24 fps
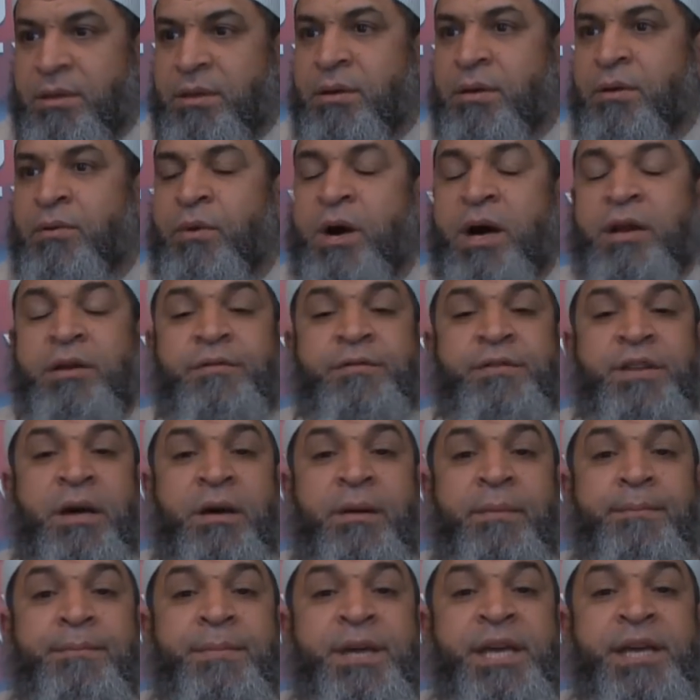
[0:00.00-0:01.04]
uh, one of
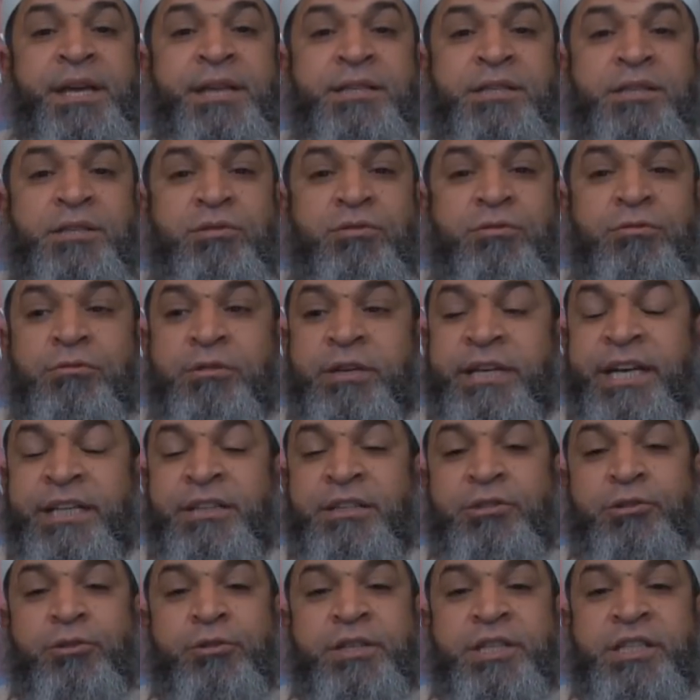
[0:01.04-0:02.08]
the means to
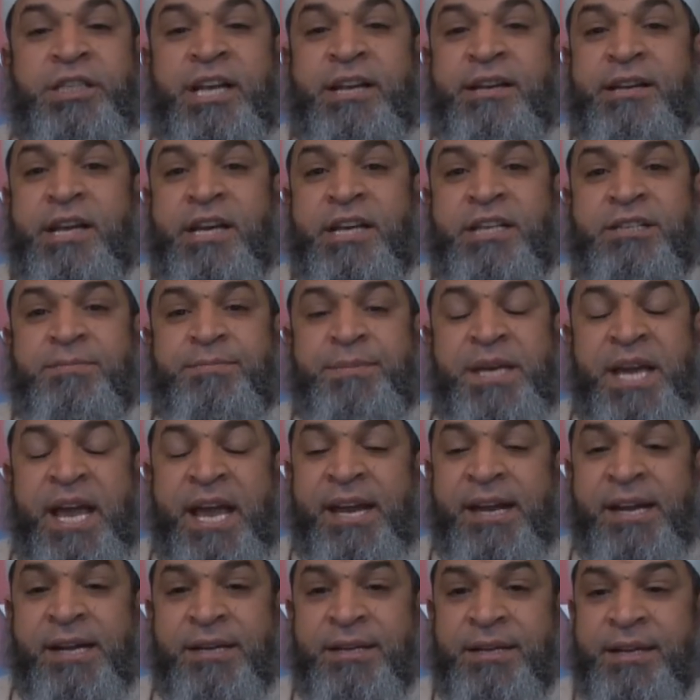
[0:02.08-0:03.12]
get your sin
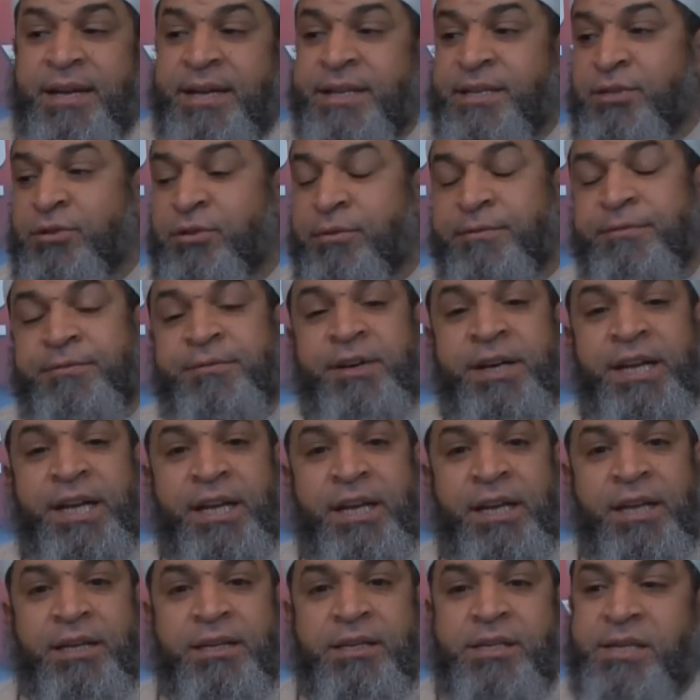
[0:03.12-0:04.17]
expiated is to
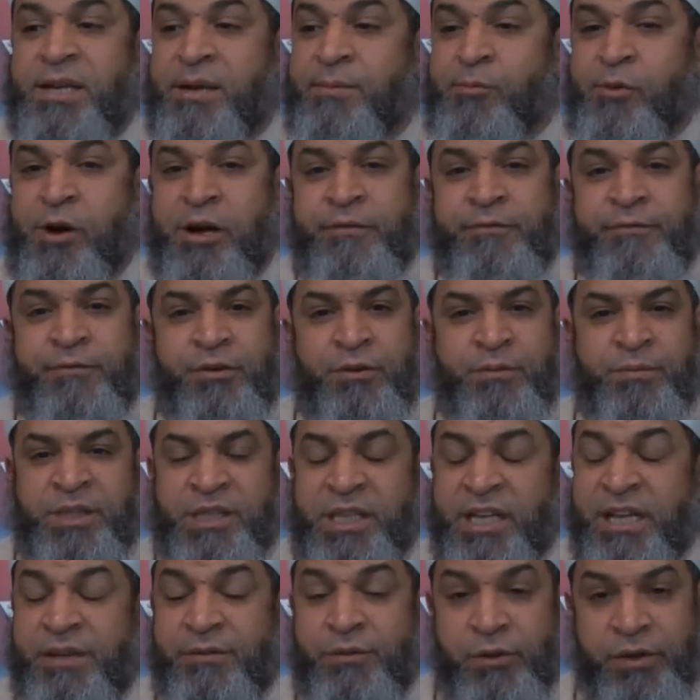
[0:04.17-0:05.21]
free someone from
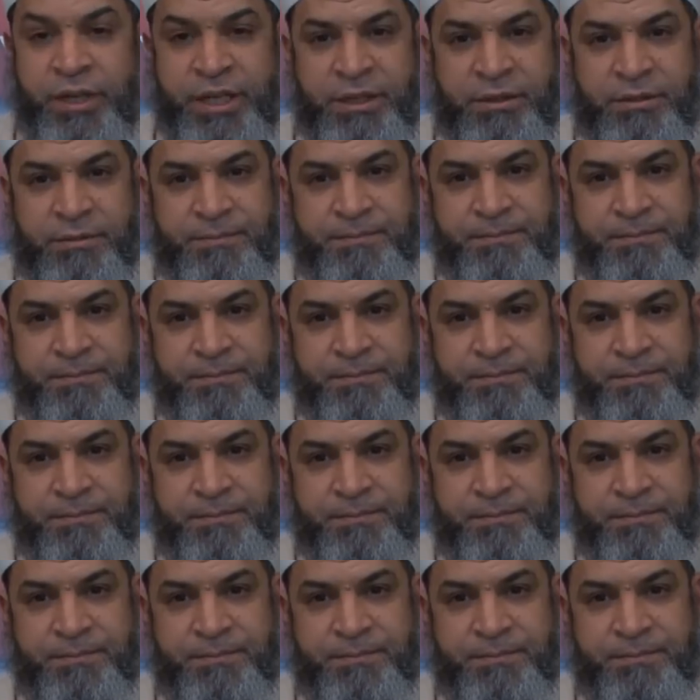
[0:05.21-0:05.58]
slavery.